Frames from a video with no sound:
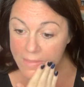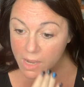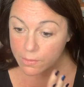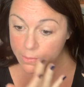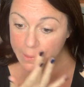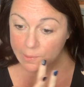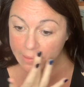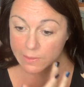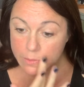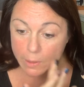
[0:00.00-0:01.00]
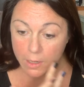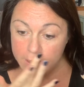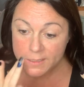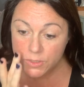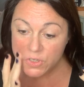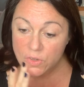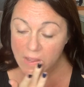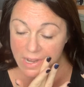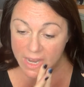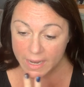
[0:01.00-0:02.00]
I don't need to let this product sit too
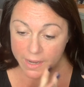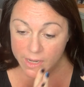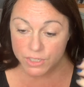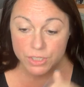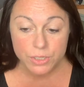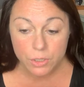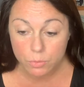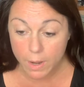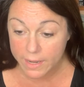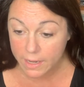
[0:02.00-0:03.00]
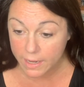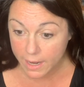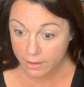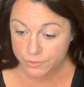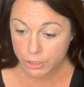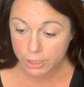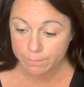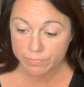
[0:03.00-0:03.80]
long. I kind of just go right in after